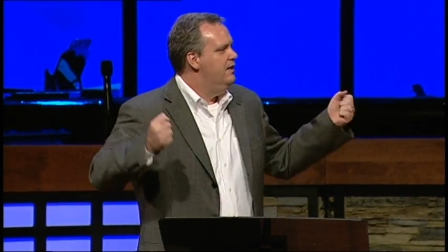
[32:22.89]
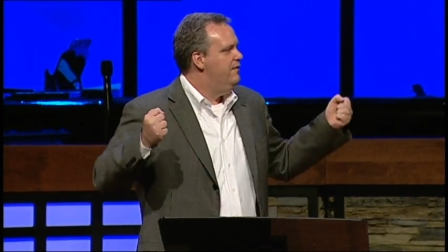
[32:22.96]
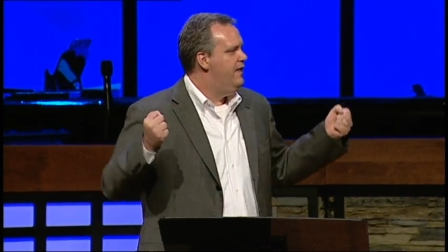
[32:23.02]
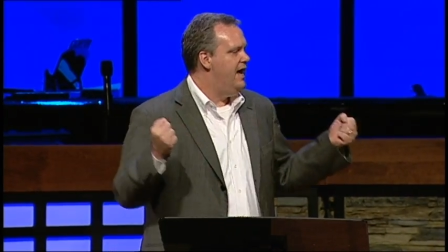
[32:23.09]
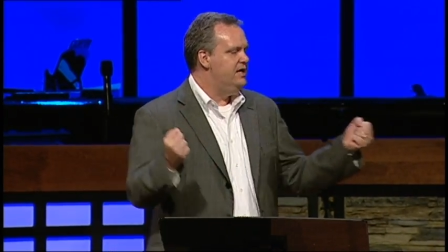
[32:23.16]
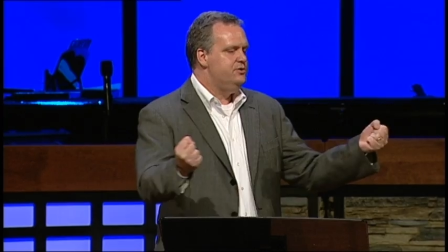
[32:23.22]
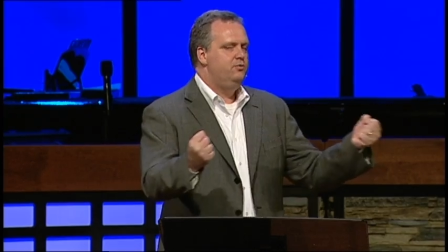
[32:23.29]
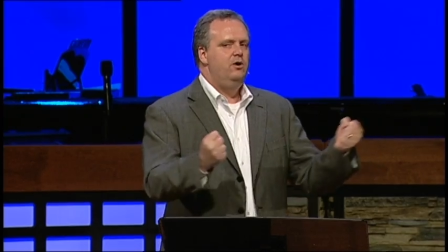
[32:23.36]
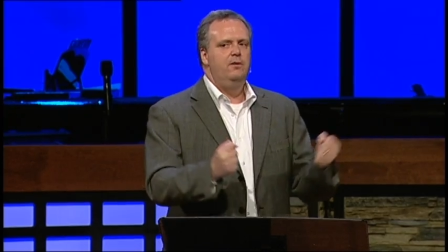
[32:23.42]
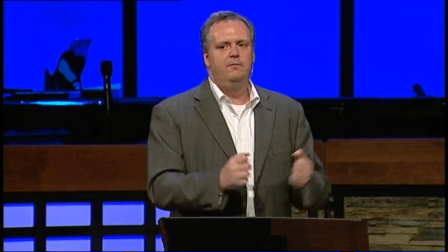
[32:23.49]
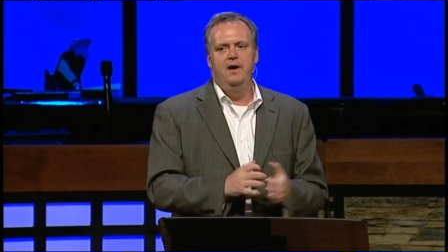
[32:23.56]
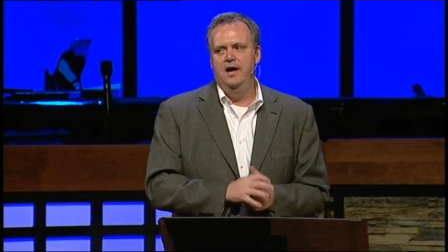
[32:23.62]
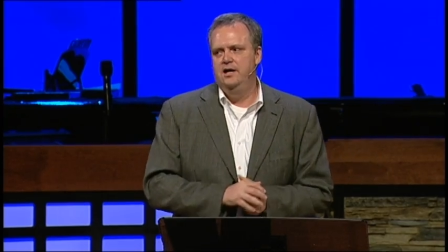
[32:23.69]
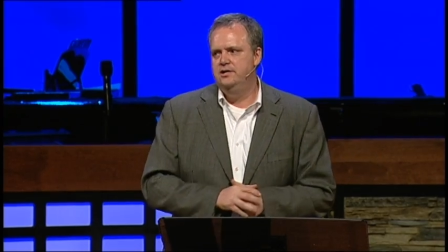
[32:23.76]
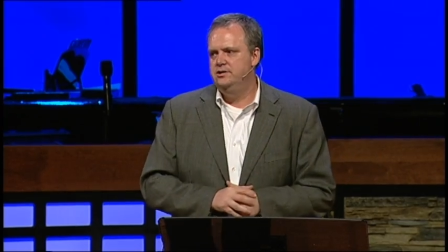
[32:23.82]
That's what
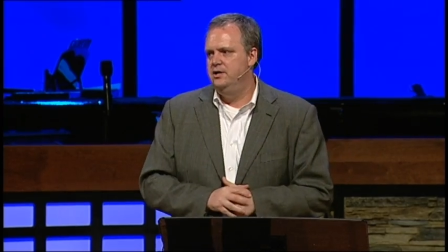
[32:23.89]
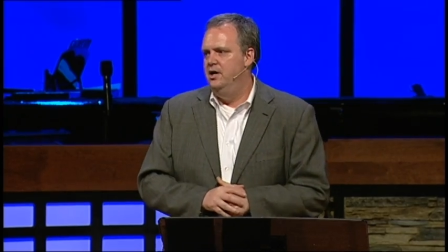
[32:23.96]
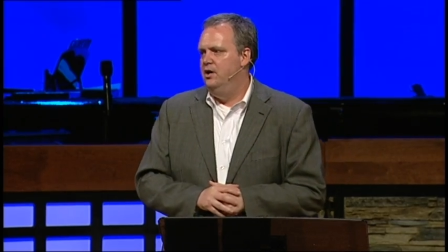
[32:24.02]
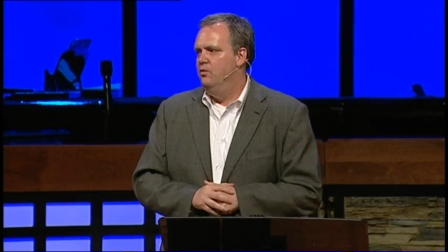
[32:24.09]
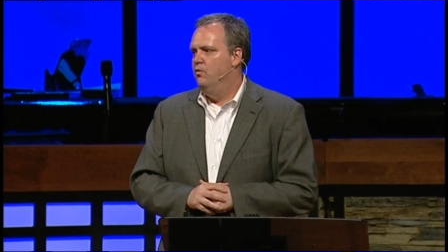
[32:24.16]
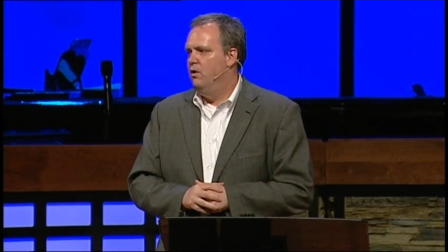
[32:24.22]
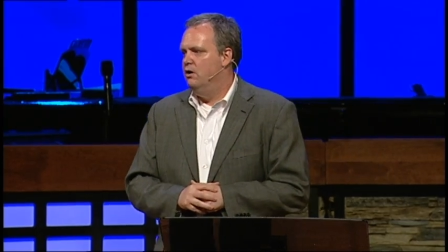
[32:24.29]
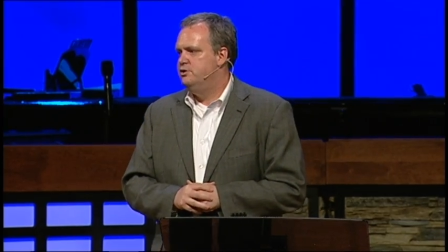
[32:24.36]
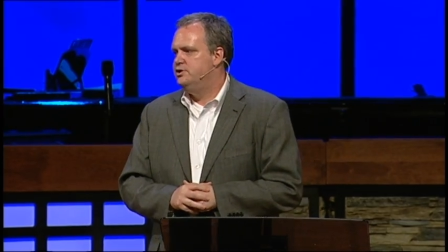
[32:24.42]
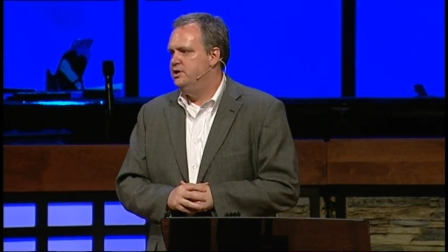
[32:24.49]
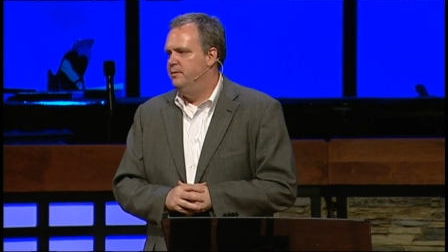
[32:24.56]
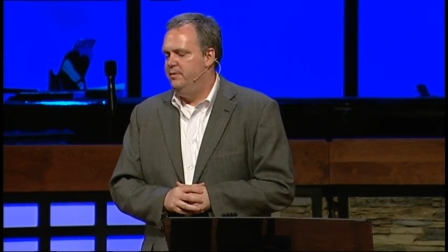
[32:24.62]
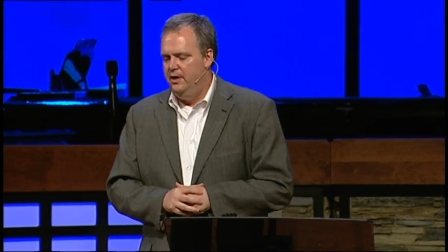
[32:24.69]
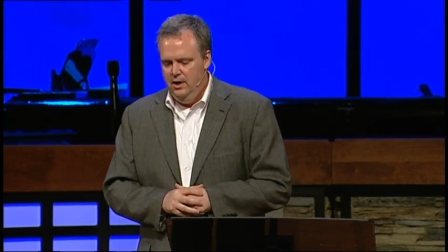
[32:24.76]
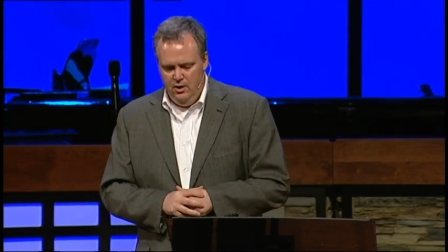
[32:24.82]
makes
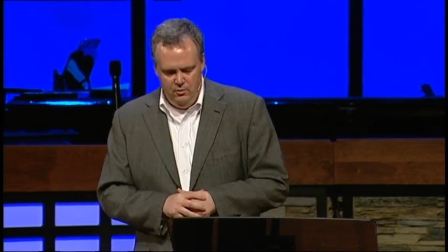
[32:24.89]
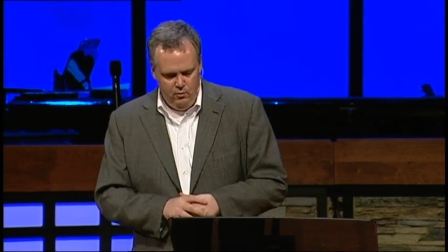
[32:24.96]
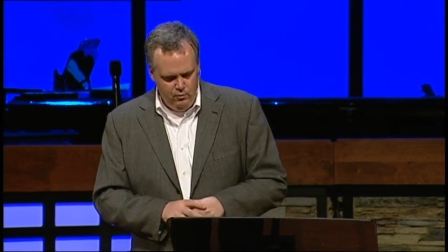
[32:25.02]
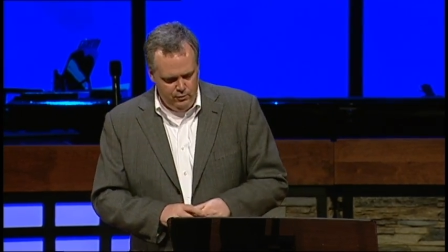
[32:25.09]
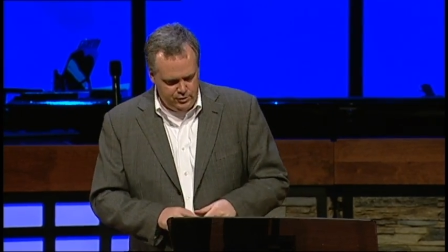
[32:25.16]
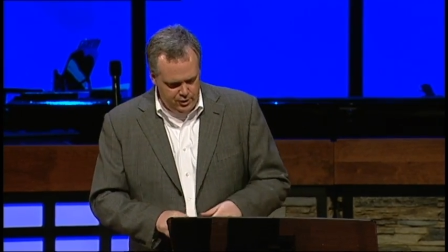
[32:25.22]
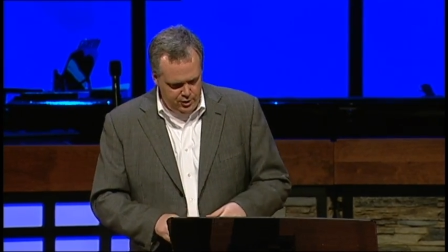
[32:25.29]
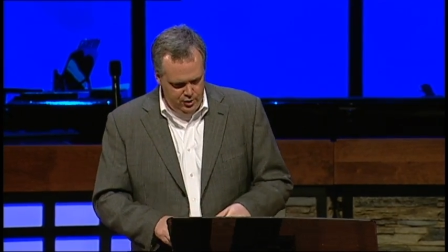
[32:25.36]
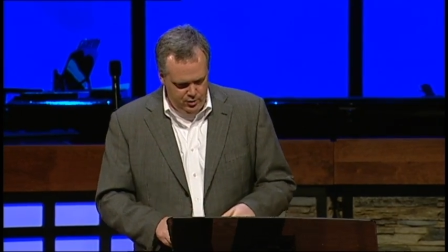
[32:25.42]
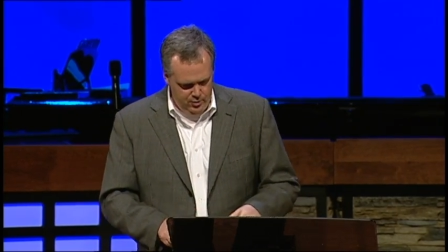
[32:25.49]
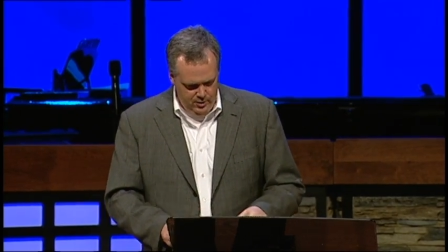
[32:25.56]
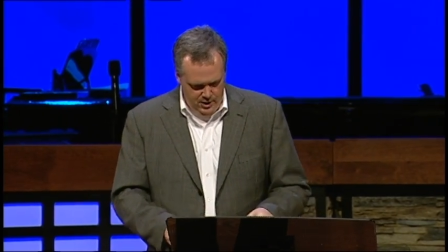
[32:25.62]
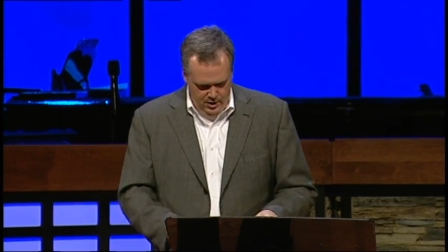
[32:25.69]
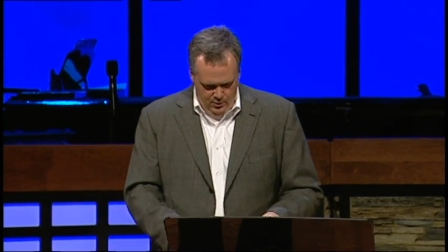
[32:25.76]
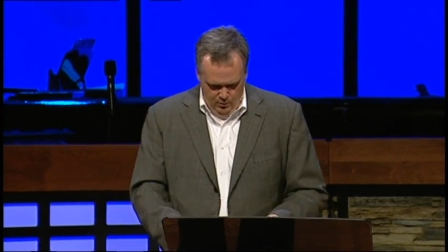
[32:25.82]
worship
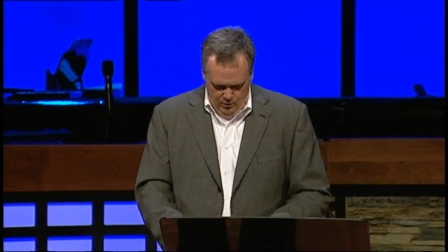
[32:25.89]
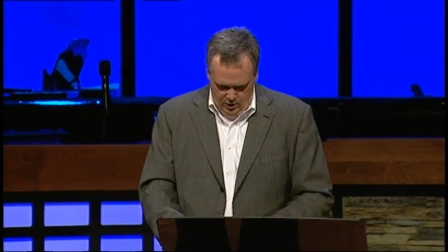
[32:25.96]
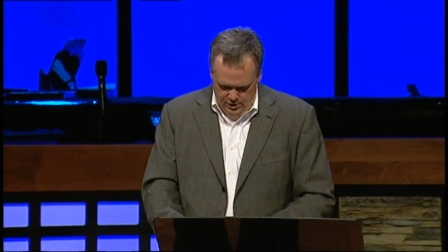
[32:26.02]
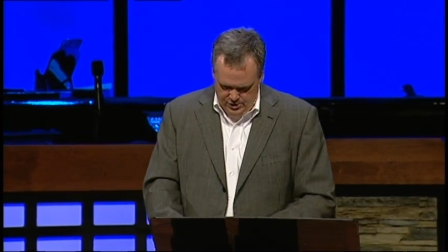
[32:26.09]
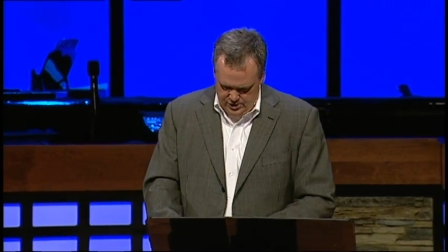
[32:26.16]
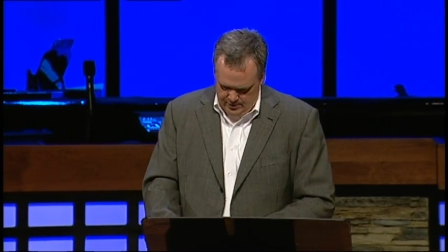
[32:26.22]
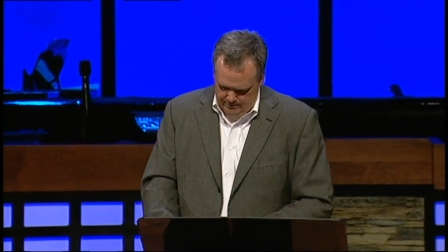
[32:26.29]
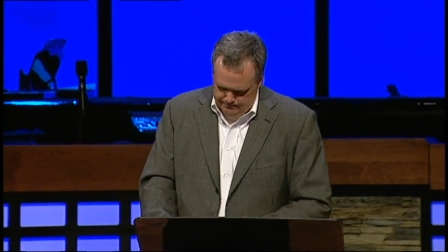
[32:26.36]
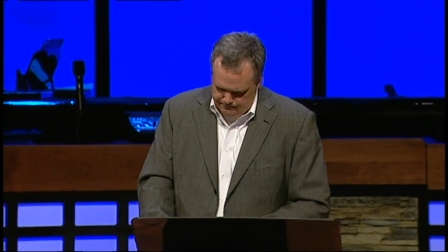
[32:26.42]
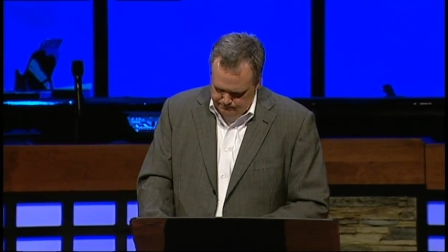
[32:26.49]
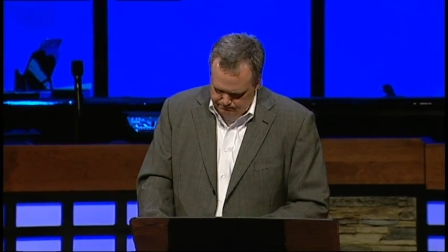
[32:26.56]
true worship.